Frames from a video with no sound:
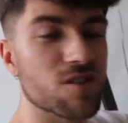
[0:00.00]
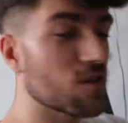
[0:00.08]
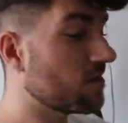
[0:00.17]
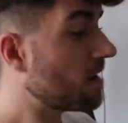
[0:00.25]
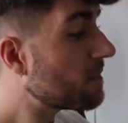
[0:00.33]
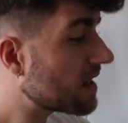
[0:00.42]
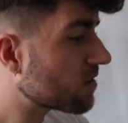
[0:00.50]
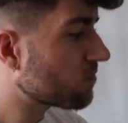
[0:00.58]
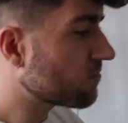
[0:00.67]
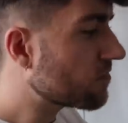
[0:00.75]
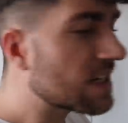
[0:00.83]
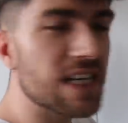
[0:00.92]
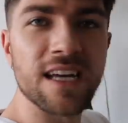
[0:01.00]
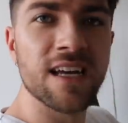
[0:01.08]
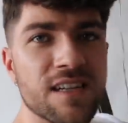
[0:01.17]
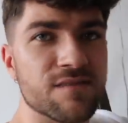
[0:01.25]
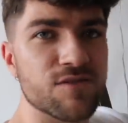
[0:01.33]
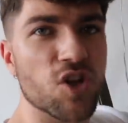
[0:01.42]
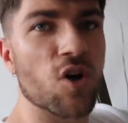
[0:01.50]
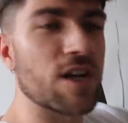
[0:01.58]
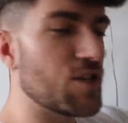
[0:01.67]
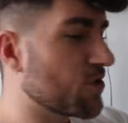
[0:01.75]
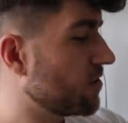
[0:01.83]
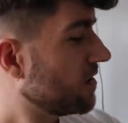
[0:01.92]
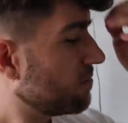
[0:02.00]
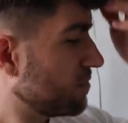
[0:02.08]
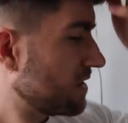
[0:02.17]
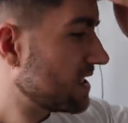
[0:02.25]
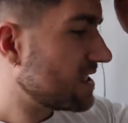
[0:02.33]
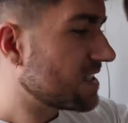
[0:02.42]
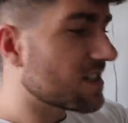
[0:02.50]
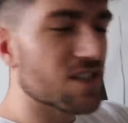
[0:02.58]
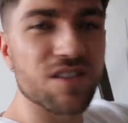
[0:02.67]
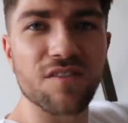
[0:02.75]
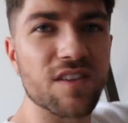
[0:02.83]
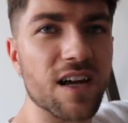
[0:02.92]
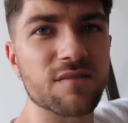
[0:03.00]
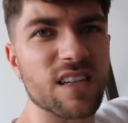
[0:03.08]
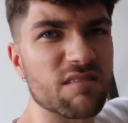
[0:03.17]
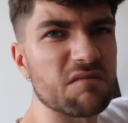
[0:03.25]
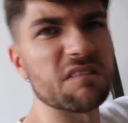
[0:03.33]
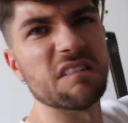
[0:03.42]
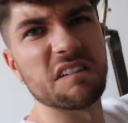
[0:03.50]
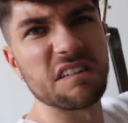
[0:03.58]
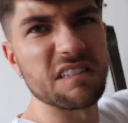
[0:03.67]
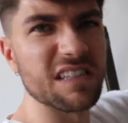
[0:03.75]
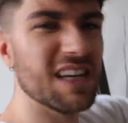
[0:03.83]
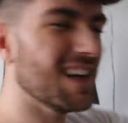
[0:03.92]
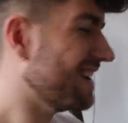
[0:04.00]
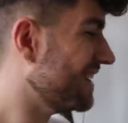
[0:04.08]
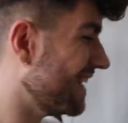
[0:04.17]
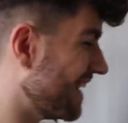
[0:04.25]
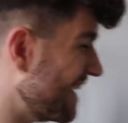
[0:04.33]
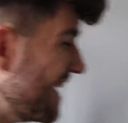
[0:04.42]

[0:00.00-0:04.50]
stuff. I mean, I don't really not enjoy it, but this is the stuff that I was like, ugh.